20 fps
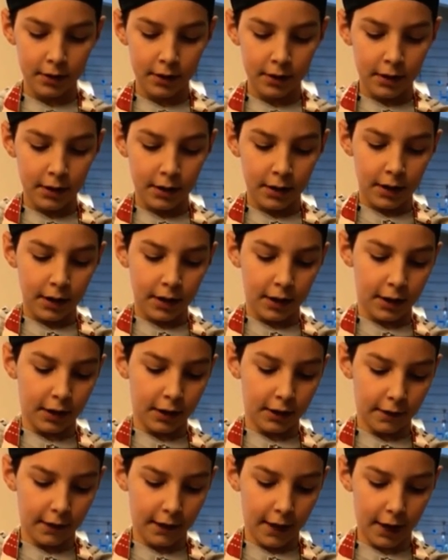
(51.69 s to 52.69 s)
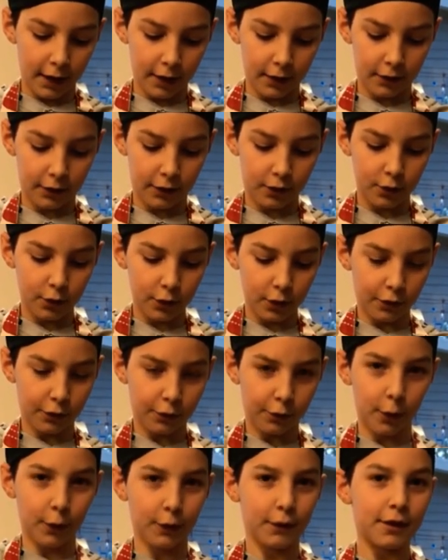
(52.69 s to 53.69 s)
And then we set it aside
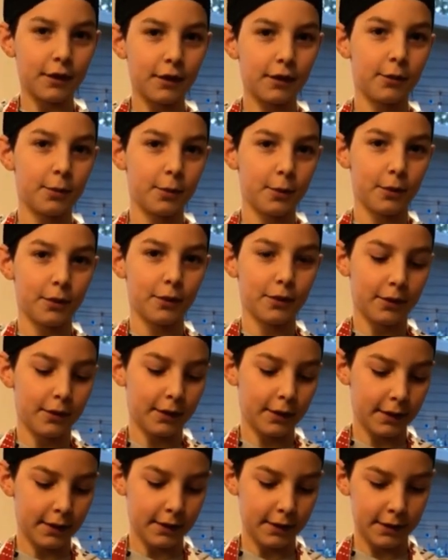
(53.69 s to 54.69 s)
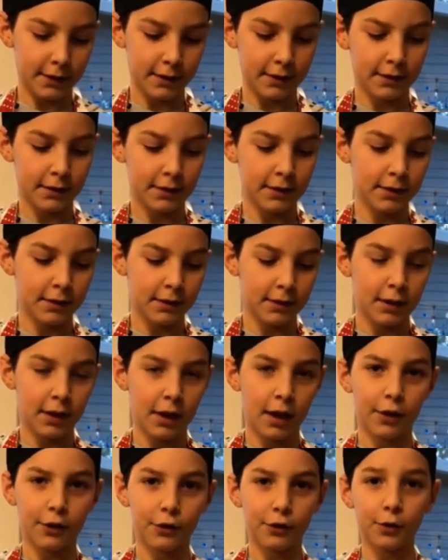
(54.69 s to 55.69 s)
until it was bubbly,
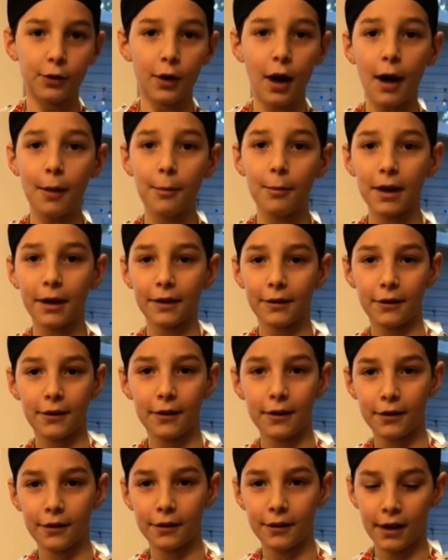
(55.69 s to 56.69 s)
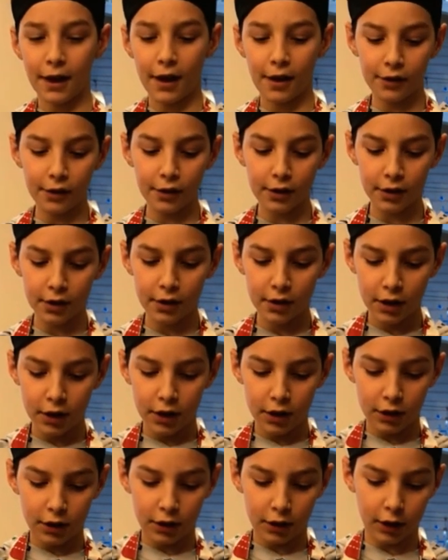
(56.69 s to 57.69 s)
which took 5 to 10
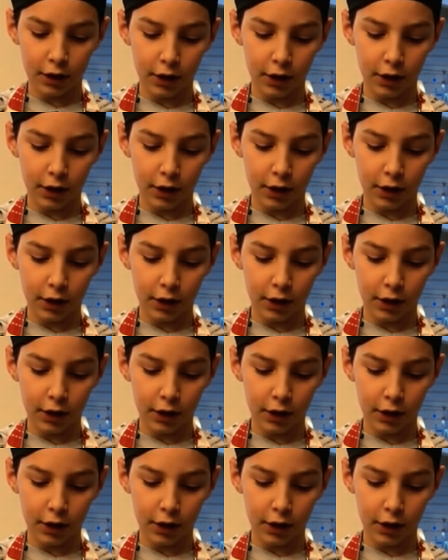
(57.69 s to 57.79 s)
minutes.